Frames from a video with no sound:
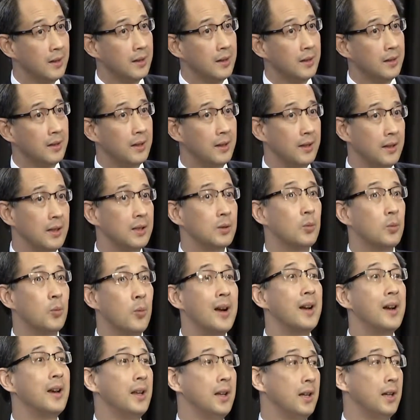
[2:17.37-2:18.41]
that's
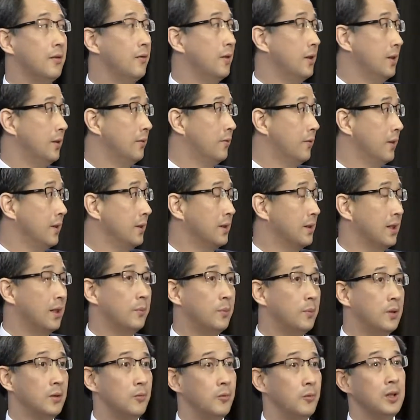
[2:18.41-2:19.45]
one area, for
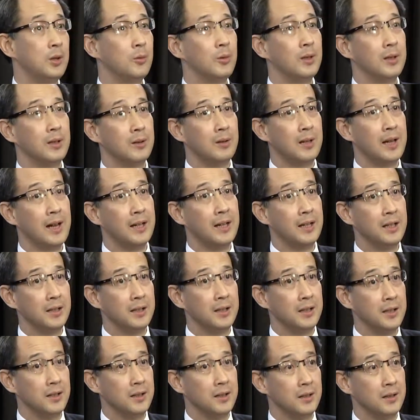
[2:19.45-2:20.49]
example, in which we are lacking
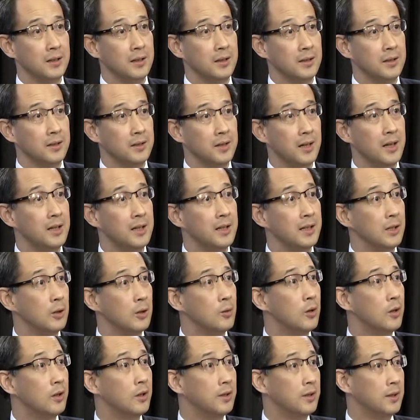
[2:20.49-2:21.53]
in gender
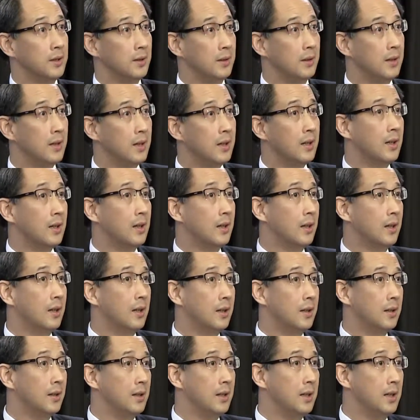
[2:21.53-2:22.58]
equality.
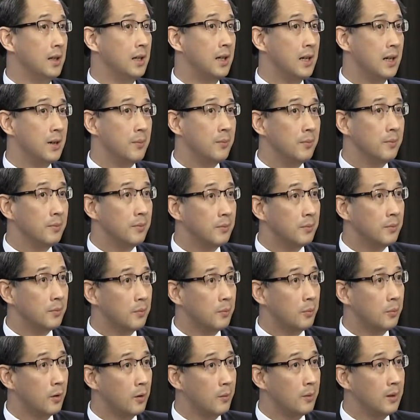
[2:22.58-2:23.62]
Income,
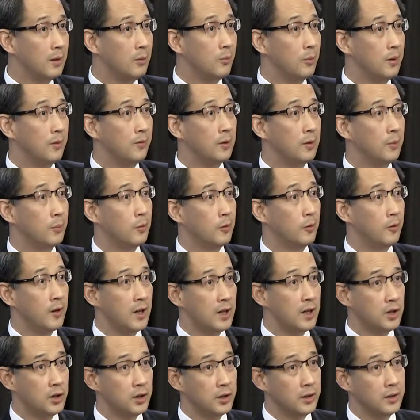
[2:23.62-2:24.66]
probably with the
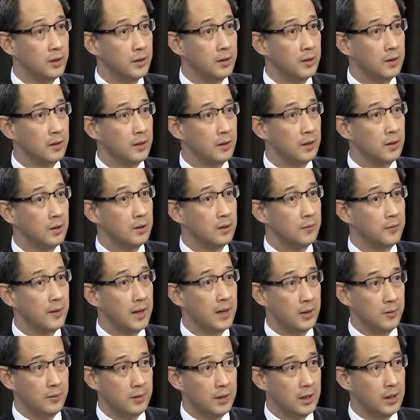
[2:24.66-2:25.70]
progression of
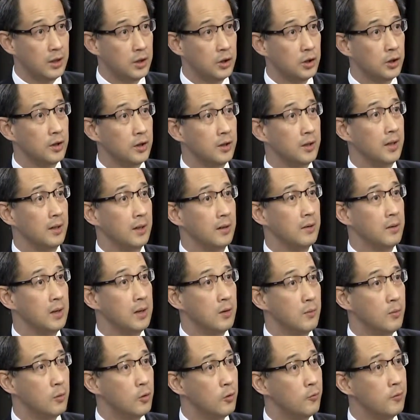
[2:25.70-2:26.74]
education and
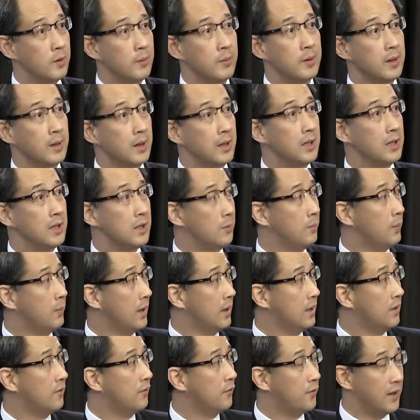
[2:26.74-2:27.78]
now more women are
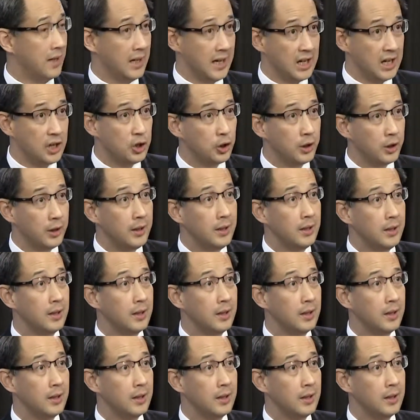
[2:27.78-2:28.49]
independent financially,